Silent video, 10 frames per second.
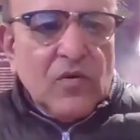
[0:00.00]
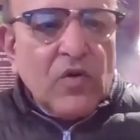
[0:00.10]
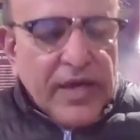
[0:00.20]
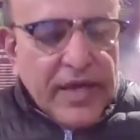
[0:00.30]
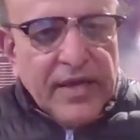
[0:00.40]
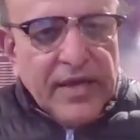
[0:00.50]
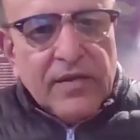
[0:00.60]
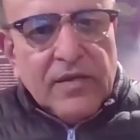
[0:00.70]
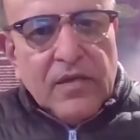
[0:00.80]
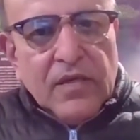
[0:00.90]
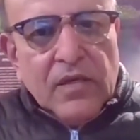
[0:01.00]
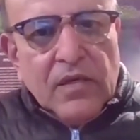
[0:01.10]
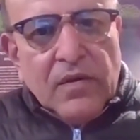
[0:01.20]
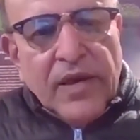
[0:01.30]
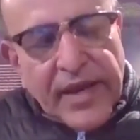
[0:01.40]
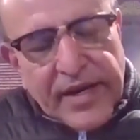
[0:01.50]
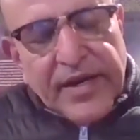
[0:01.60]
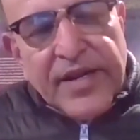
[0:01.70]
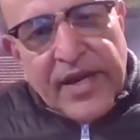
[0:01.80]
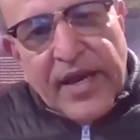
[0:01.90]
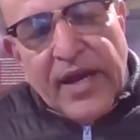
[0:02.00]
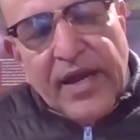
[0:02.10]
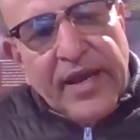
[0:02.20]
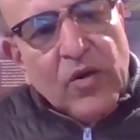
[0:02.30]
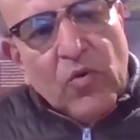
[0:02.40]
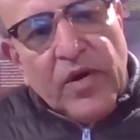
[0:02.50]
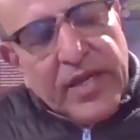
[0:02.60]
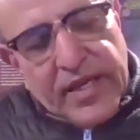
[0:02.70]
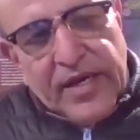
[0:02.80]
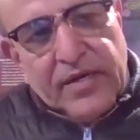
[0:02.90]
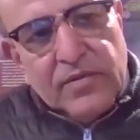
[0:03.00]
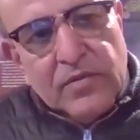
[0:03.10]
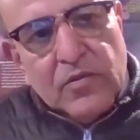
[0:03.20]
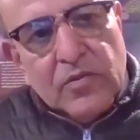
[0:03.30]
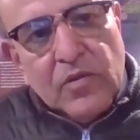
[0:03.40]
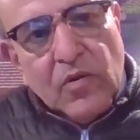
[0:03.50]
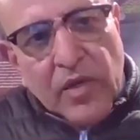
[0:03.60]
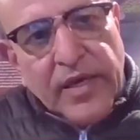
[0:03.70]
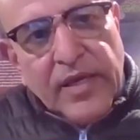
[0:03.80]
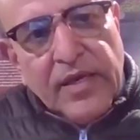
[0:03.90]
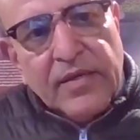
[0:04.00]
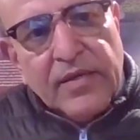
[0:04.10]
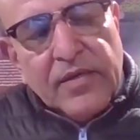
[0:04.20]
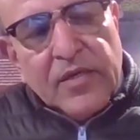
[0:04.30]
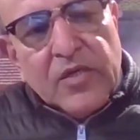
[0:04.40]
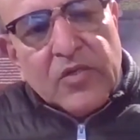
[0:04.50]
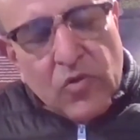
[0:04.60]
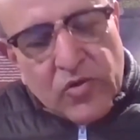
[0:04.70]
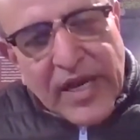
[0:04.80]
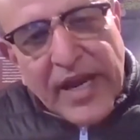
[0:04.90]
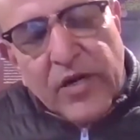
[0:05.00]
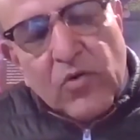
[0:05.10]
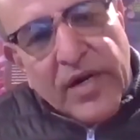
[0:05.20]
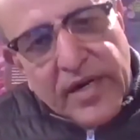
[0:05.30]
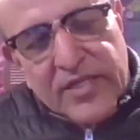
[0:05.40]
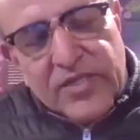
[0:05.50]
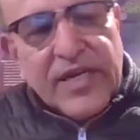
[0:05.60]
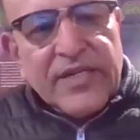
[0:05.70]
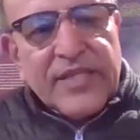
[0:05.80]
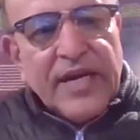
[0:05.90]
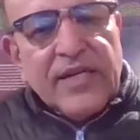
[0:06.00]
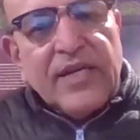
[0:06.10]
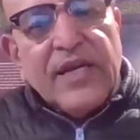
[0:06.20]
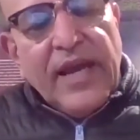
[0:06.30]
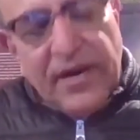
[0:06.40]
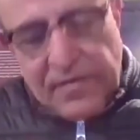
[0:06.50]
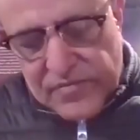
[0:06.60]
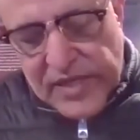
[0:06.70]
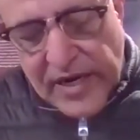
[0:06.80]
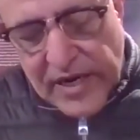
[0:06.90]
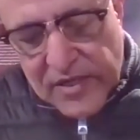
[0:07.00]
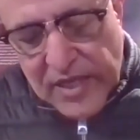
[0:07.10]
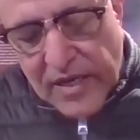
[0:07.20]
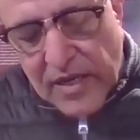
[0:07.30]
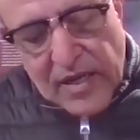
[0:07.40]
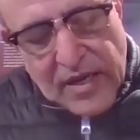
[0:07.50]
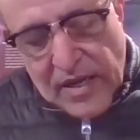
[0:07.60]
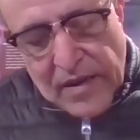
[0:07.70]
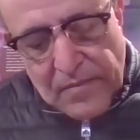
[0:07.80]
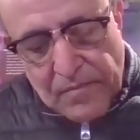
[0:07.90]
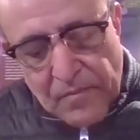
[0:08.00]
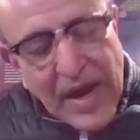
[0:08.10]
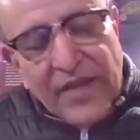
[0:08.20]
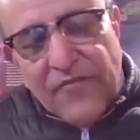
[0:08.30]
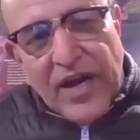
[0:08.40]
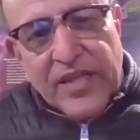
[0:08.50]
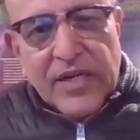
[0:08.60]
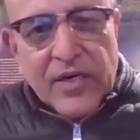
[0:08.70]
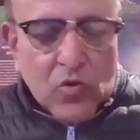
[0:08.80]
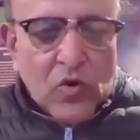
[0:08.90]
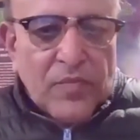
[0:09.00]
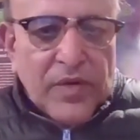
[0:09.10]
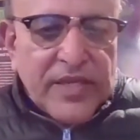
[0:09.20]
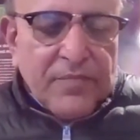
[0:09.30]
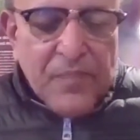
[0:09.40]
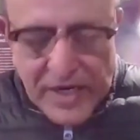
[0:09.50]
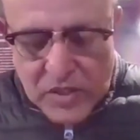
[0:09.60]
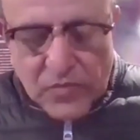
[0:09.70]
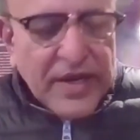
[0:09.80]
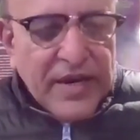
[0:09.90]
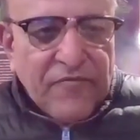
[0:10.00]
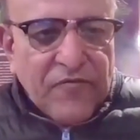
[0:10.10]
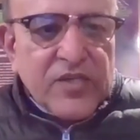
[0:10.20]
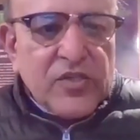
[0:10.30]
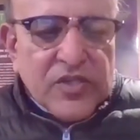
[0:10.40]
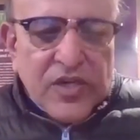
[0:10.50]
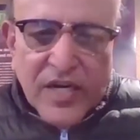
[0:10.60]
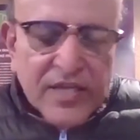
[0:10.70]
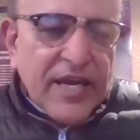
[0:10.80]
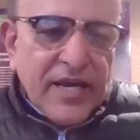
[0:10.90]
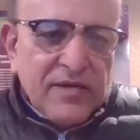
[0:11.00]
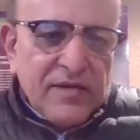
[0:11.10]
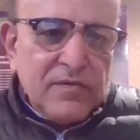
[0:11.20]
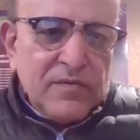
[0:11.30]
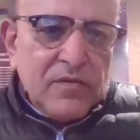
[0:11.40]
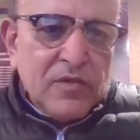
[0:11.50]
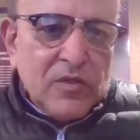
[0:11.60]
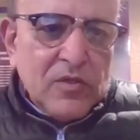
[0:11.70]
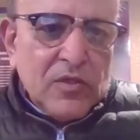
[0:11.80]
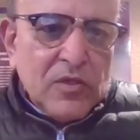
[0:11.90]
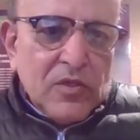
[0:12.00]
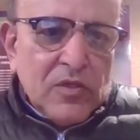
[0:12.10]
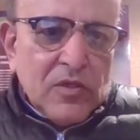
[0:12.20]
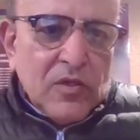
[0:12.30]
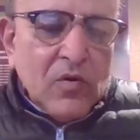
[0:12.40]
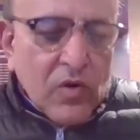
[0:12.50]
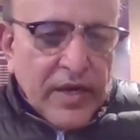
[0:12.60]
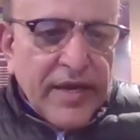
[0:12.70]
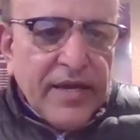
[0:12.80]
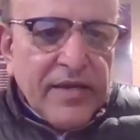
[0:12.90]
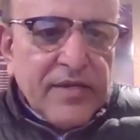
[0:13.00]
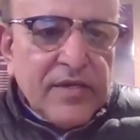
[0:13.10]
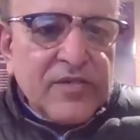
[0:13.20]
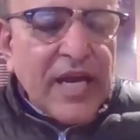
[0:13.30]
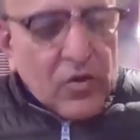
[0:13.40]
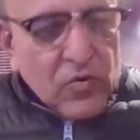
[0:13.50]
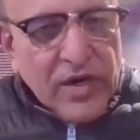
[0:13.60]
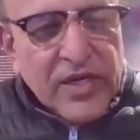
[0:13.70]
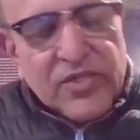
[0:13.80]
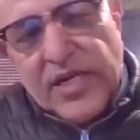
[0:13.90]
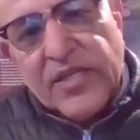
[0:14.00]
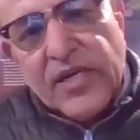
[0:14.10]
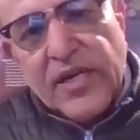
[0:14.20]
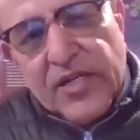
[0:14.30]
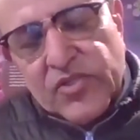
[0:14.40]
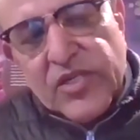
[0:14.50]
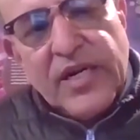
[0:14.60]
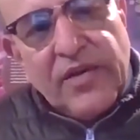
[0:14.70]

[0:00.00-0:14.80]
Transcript: okay, in India and over here, okay. So try to understand that. And second thing, my father told me that best way, first study there, okay. Try to understand the culture and